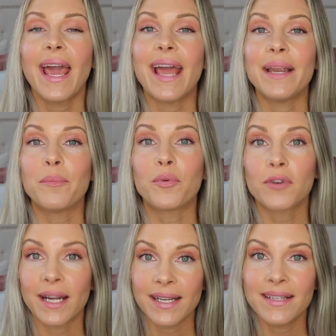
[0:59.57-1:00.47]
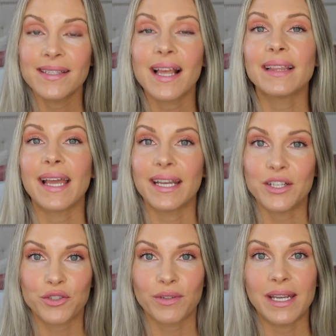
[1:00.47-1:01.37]
and it brightens like
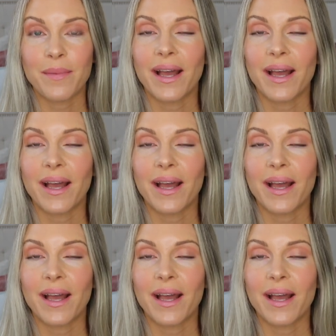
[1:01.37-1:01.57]
a dream